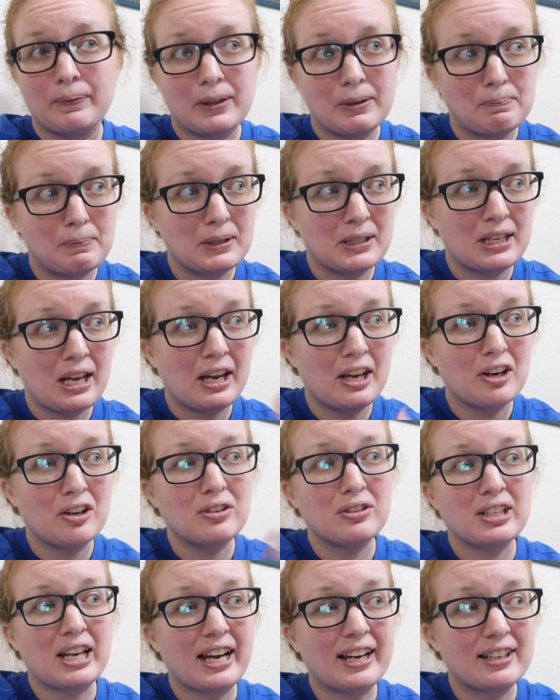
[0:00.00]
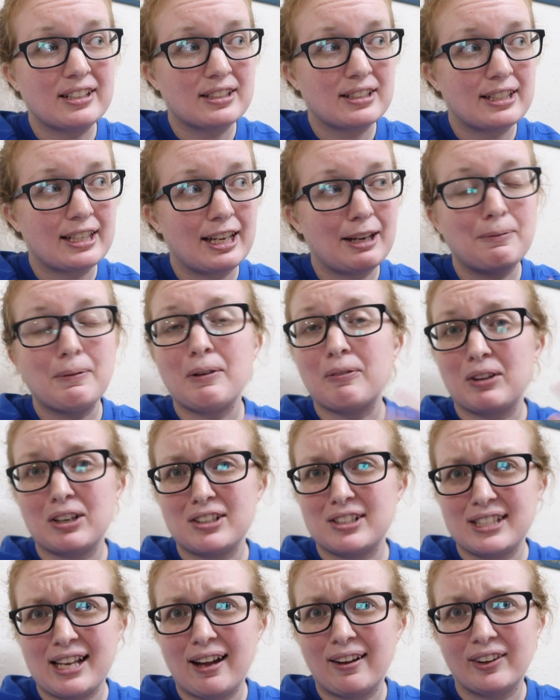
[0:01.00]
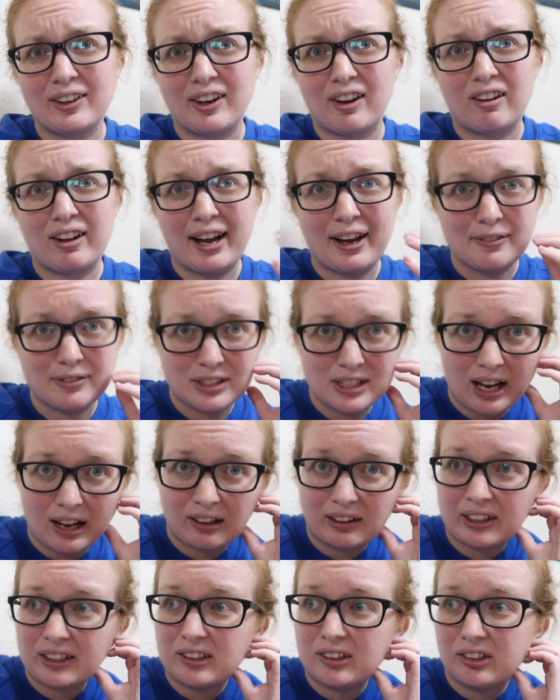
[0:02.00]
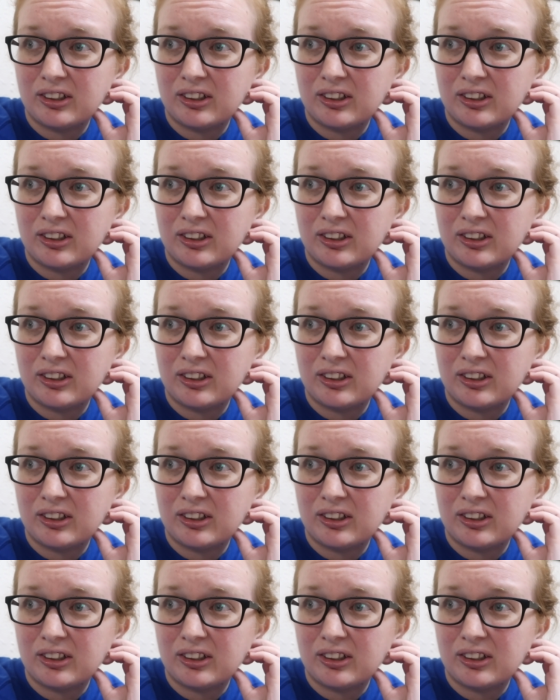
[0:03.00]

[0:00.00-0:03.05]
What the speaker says: The potatoes I could skip. If they're salad, I'll have salad.